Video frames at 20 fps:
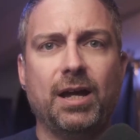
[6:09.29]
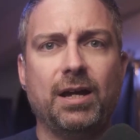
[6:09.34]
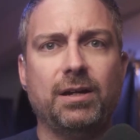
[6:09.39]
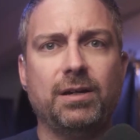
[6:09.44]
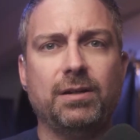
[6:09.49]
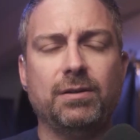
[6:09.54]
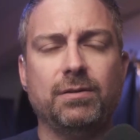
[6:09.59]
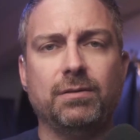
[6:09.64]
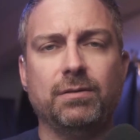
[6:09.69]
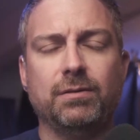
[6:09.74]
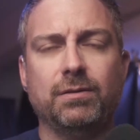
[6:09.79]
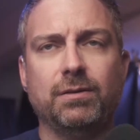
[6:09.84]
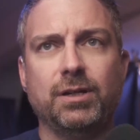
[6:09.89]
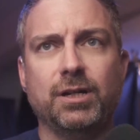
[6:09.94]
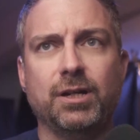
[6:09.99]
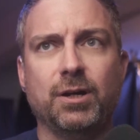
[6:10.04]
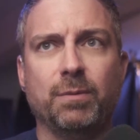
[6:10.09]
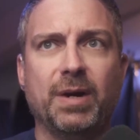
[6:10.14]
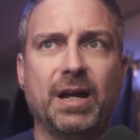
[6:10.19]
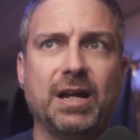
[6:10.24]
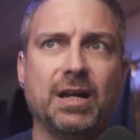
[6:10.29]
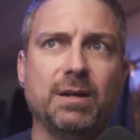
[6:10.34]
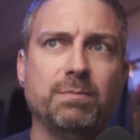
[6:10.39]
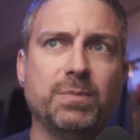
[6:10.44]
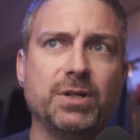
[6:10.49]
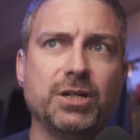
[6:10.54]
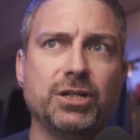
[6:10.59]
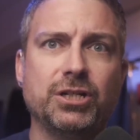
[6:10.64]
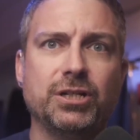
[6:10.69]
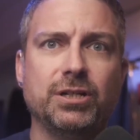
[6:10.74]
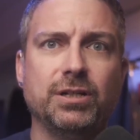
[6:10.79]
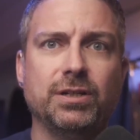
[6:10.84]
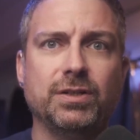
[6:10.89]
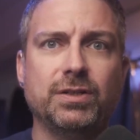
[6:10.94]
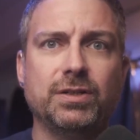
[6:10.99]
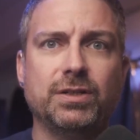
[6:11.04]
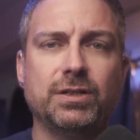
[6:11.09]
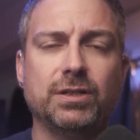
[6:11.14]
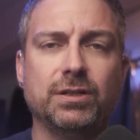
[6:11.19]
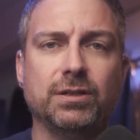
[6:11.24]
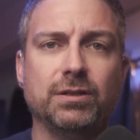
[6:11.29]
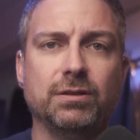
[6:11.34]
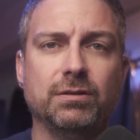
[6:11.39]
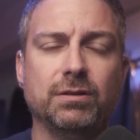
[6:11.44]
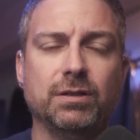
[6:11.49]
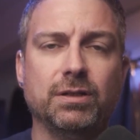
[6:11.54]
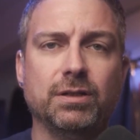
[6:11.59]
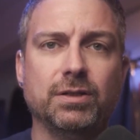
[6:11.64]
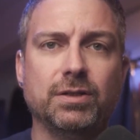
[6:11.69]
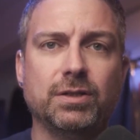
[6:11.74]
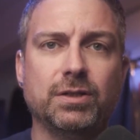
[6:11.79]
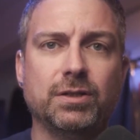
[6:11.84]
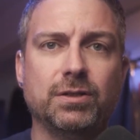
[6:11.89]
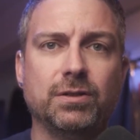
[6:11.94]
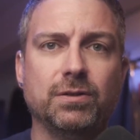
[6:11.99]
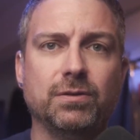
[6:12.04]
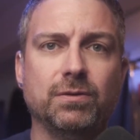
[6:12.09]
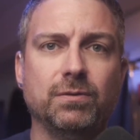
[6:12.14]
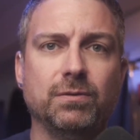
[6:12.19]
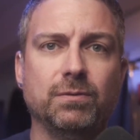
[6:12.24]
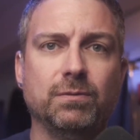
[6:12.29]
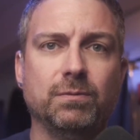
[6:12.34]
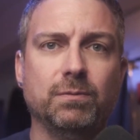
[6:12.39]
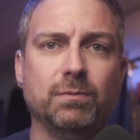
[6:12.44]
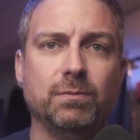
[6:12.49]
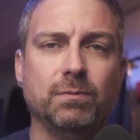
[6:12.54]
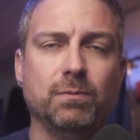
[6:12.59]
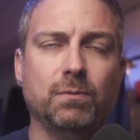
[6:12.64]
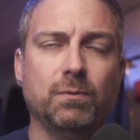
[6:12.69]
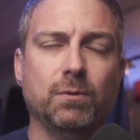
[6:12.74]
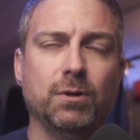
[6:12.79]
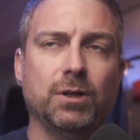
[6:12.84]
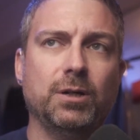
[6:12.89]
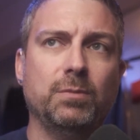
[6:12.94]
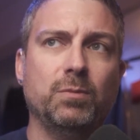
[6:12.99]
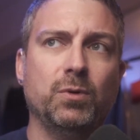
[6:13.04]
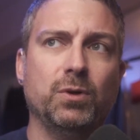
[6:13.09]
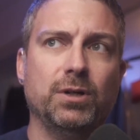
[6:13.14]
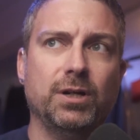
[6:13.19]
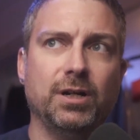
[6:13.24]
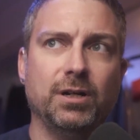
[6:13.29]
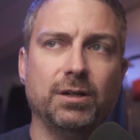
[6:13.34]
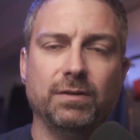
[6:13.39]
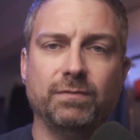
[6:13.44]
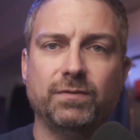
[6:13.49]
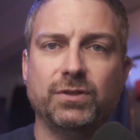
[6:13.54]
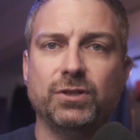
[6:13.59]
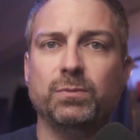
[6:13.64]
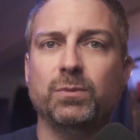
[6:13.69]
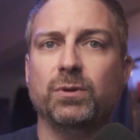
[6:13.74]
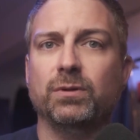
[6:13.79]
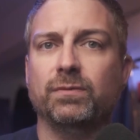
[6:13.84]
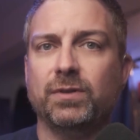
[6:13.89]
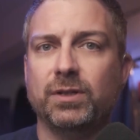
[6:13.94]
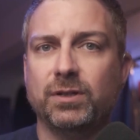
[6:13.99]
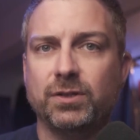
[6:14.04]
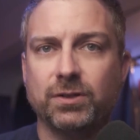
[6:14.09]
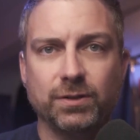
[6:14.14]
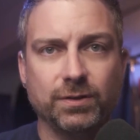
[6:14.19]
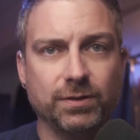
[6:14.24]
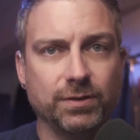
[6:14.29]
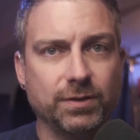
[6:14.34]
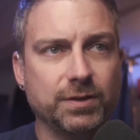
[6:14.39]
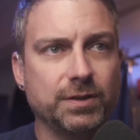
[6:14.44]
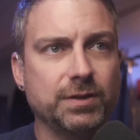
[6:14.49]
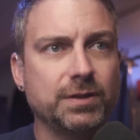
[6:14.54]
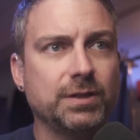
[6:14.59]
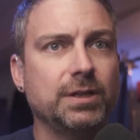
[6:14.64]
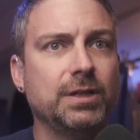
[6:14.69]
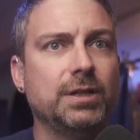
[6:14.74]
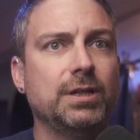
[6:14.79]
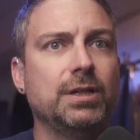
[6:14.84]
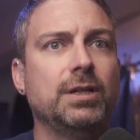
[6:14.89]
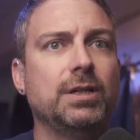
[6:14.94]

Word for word: you know, my ambition is to work in more narrative, do more features,